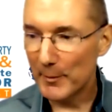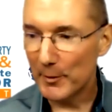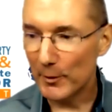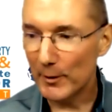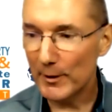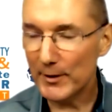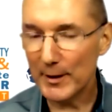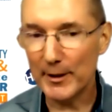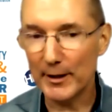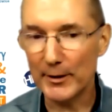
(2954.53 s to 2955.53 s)
But what does that
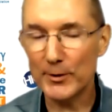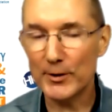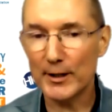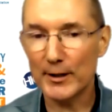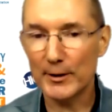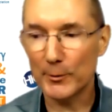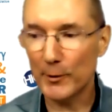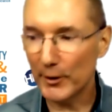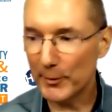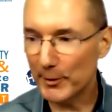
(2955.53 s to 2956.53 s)
mean? Are you sharing your
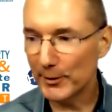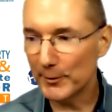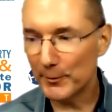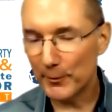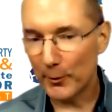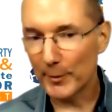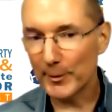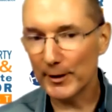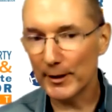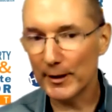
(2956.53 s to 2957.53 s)
wealth building
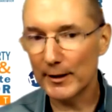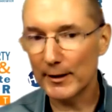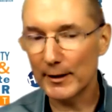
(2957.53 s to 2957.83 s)
formula?